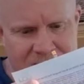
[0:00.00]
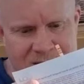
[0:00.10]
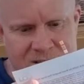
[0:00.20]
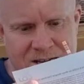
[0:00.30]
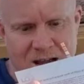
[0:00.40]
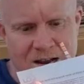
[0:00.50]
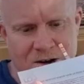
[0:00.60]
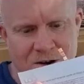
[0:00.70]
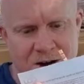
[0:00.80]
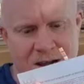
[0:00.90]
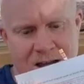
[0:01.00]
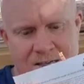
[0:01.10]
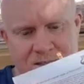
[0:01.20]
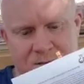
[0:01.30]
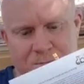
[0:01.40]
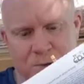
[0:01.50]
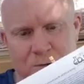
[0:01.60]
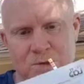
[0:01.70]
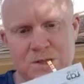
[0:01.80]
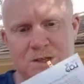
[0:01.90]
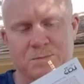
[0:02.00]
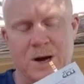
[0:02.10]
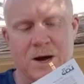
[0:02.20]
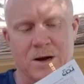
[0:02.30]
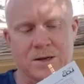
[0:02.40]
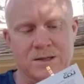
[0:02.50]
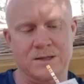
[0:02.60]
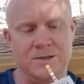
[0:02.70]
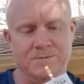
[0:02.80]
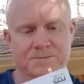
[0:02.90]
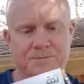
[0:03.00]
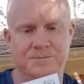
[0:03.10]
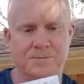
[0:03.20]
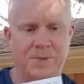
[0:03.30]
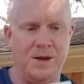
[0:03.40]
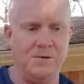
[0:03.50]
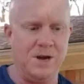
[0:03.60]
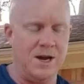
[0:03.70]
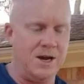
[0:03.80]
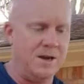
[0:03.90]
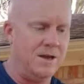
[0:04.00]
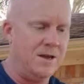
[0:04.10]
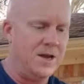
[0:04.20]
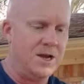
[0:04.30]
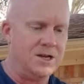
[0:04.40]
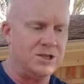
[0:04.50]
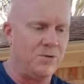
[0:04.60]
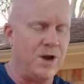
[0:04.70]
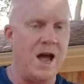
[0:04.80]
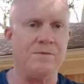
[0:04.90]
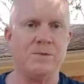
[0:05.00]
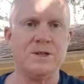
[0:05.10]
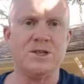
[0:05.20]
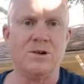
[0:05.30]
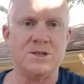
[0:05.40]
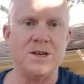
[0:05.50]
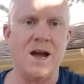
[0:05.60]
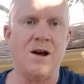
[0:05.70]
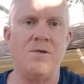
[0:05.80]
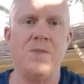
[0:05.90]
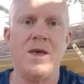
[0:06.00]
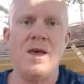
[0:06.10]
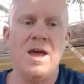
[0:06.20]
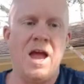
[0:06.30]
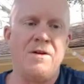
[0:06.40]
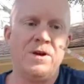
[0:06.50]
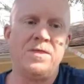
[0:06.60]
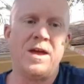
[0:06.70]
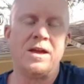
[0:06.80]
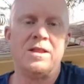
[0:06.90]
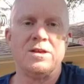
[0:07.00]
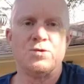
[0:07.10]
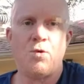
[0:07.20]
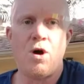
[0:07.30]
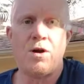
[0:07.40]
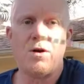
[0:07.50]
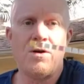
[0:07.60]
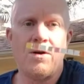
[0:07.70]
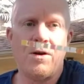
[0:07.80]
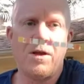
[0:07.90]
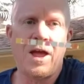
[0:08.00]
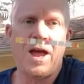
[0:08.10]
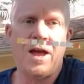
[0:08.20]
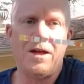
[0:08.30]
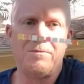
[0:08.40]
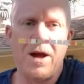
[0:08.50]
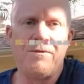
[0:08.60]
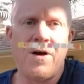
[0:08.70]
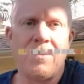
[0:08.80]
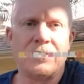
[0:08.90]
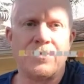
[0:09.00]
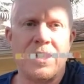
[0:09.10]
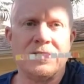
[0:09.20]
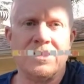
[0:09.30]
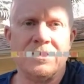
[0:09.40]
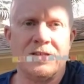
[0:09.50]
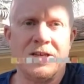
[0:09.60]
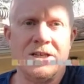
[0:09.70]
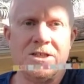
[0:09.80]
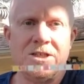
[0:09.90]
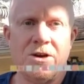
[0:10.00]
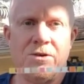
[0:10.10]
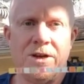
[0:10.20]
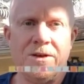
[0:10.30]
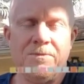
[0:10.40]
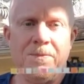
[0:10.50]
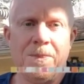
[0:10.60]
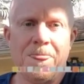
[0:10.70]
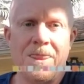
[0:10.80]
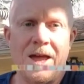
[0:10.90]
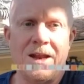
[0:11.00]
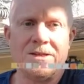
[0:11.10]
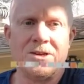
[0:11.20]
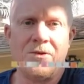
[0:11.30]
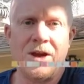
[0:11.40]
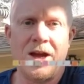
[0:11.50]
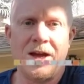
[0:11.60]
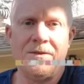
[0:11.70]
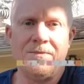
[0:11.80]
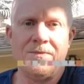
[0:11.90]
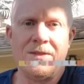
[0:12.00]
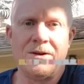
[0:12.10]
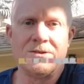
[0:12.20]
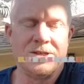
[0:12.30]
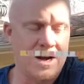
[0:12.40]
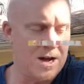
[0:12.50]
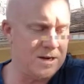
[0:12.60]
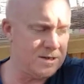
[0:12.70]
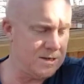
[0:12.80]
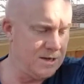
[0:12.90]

cyanuric acid pools and spas. Okay, so we have the results now. Everything in this water at my father's residence is showing that it's okay. There's not,